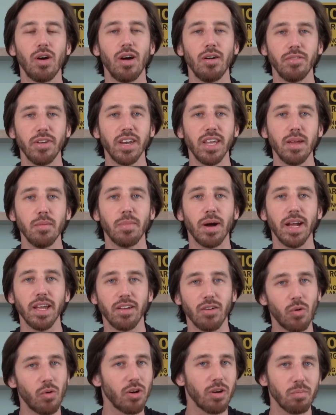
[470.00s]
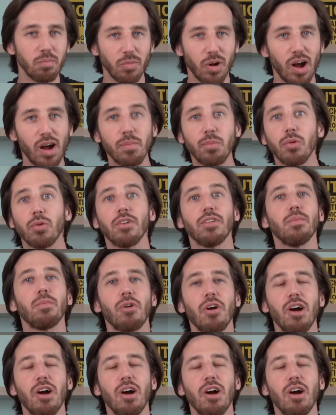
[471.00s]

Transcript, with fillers: of an e-bike, or upward